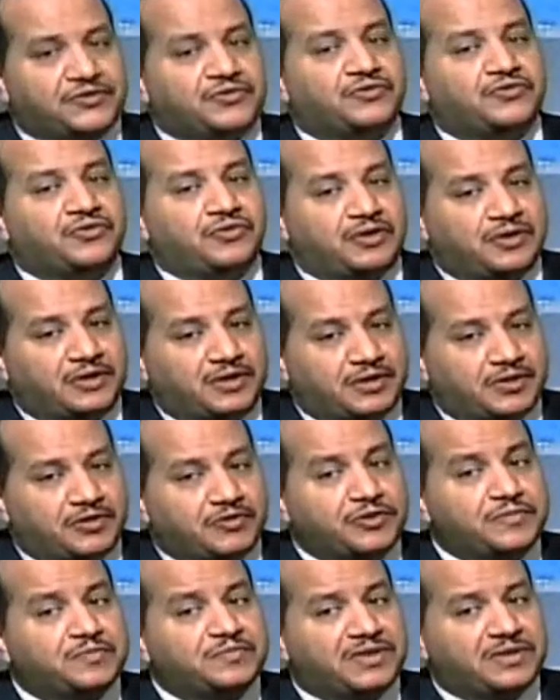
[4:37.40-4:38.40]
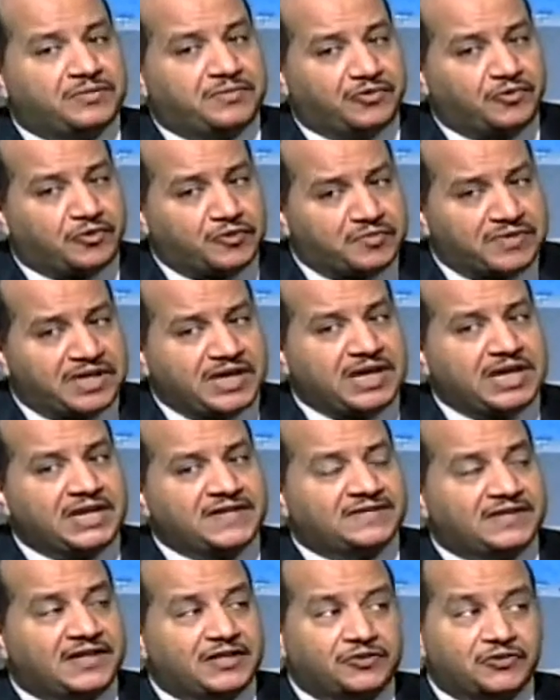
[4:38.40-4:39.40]
very true. Good
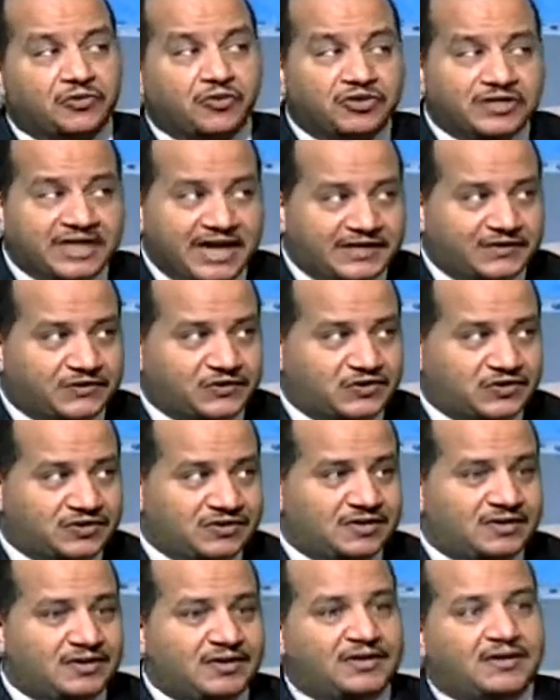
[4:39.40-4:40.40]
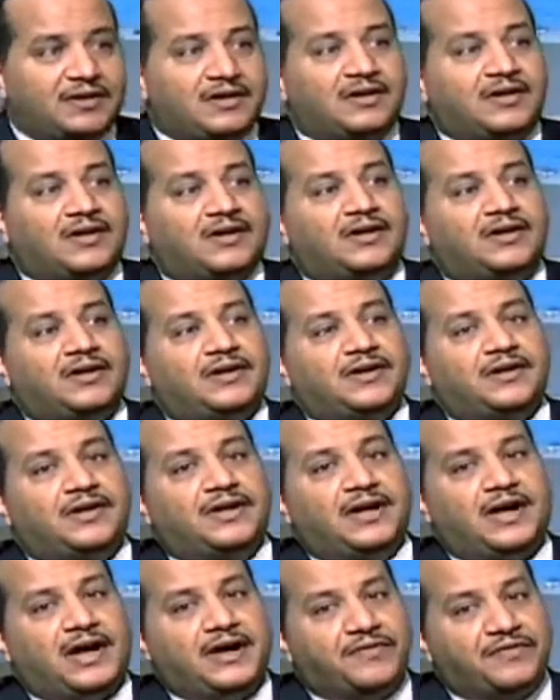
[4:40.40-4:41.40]
beginnings lead to good ends.
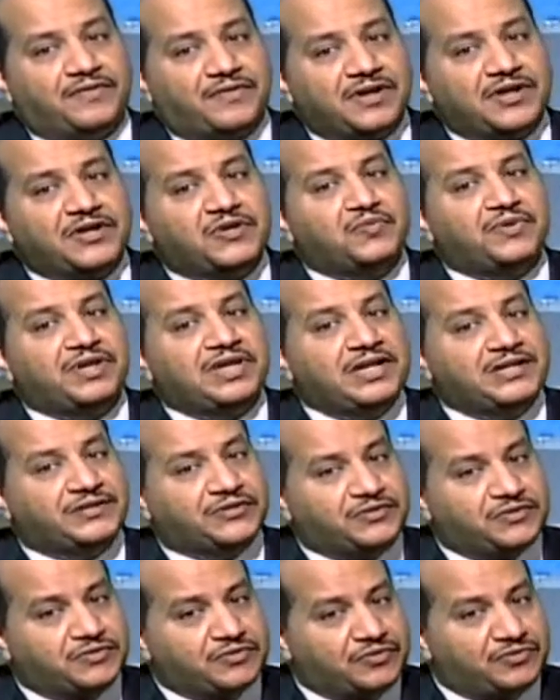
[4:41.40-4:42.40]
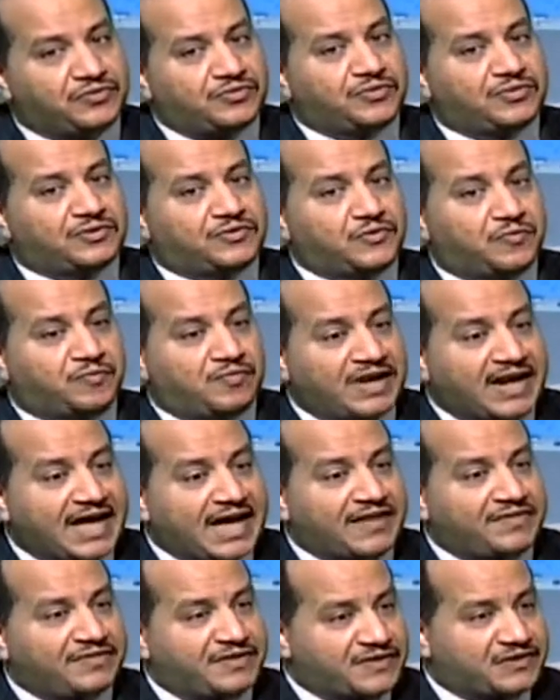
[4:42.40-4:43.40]
I think we need to
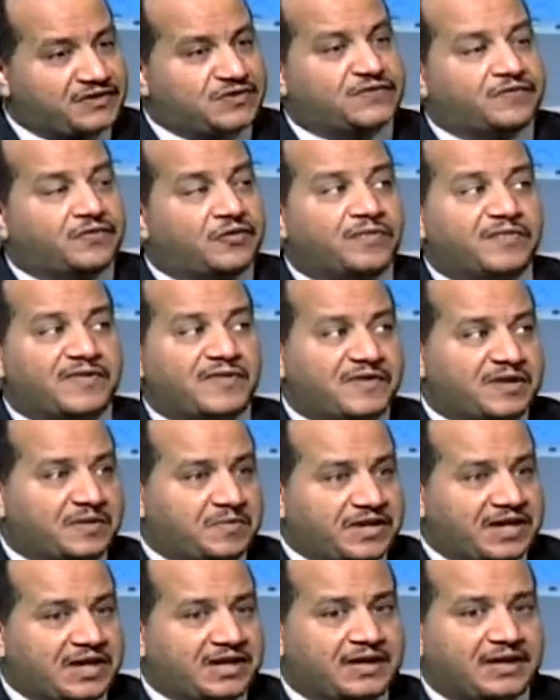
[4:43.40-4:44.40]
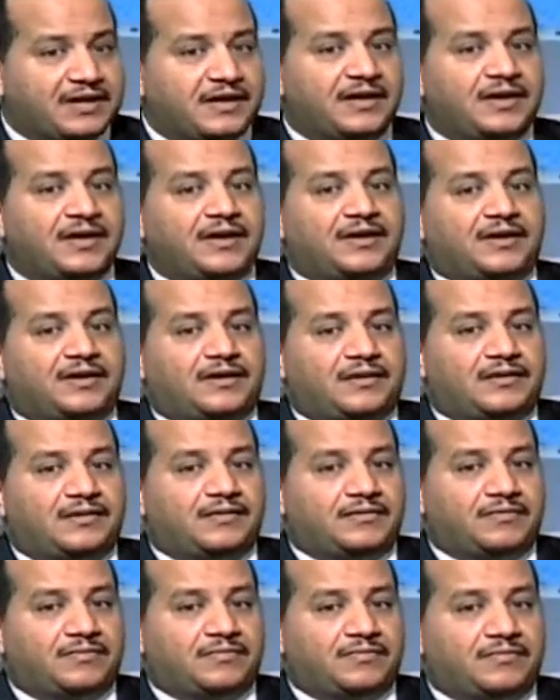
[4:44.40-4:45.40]
plan this from the very beginning,
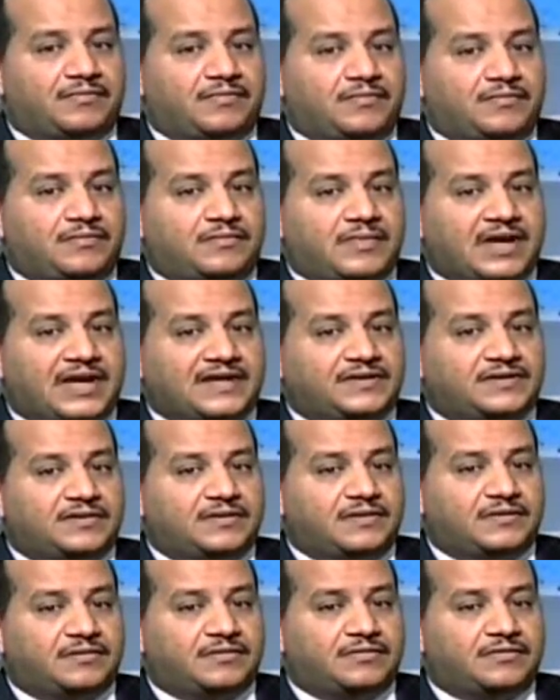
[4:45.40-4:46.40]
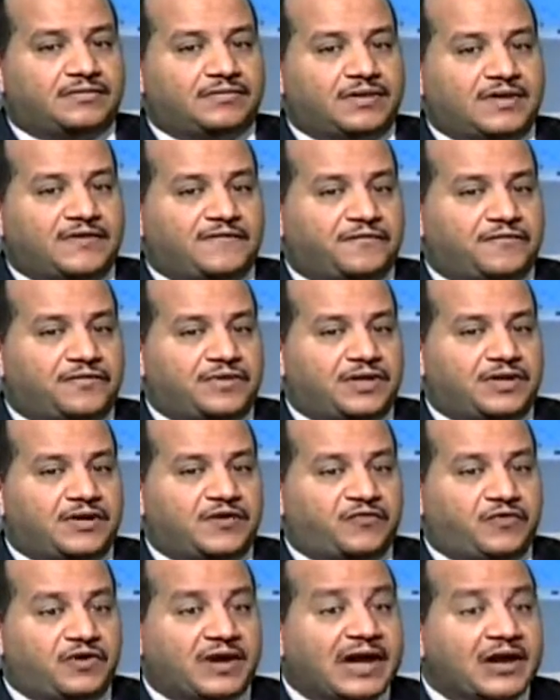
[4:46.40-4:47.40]
and if
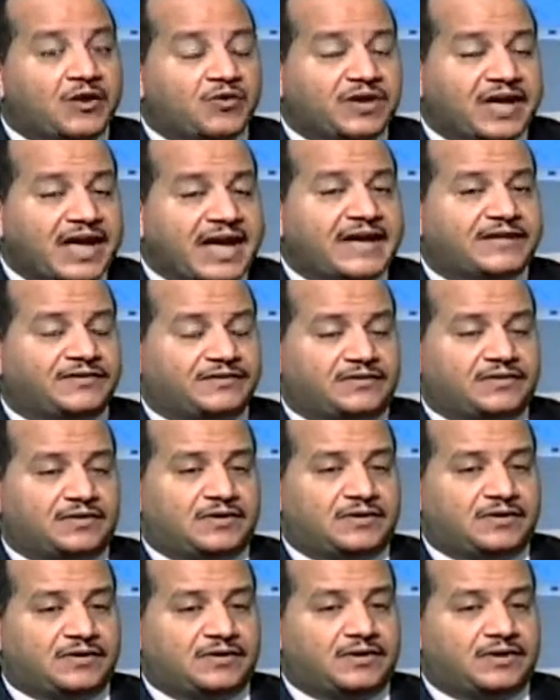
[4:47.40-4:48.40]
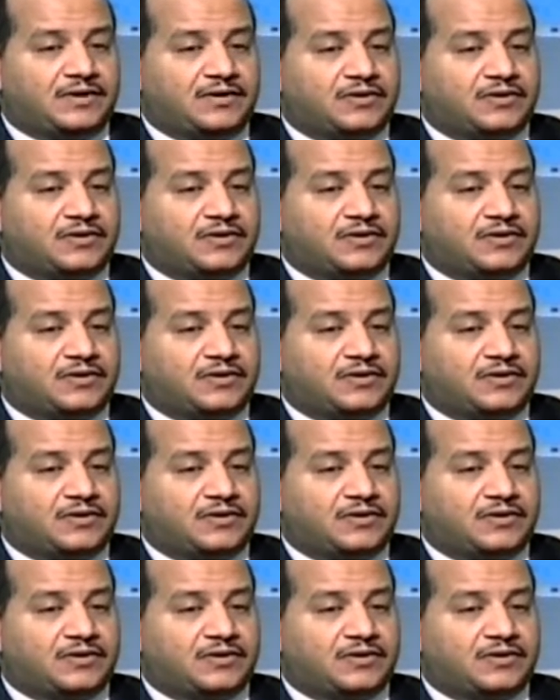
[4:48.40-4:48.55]
we allocate